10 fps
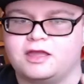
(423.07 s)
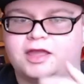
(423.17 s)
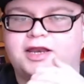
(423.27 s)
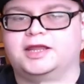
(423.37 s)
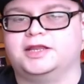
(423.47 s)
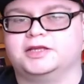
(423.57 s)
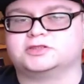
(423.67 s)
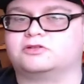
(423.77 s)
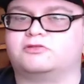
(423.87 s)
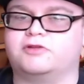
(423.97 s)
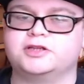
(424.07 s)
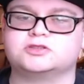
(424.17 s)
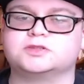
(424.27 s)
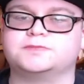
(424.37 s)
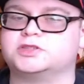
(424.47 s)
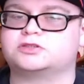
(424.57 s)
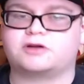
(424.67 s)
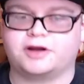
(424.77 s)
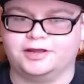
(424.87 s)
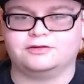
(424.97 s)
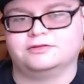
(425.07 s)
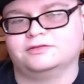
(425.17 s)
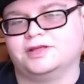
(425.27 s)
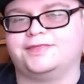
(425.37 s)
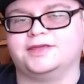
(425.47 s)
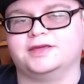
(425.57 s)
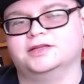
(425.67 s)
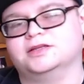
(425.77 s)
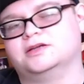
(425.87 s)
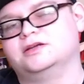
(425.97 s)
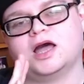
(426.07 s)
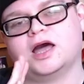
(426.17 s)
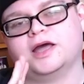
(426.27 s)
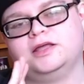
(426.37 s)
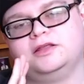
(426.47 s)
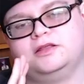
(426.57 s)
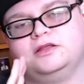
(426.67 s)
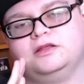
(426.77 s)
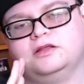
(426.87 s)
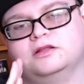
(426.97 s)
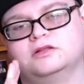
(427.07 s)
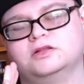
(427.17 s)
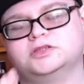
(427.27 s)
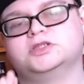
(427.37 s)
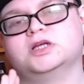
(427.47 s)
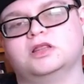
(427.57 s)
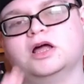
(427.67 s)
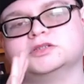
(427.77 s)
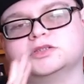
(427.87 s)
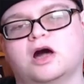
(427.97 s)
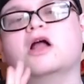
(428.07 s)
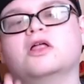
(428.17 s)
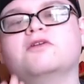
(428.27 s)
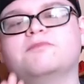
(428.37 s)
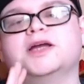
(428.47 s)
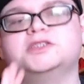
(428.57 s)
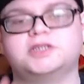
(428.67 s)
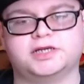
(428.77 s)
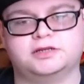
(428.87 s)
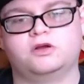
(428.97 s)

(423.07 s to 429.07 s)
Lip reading: and it is Rachel's betrayal at the end. I legit lost all of my shit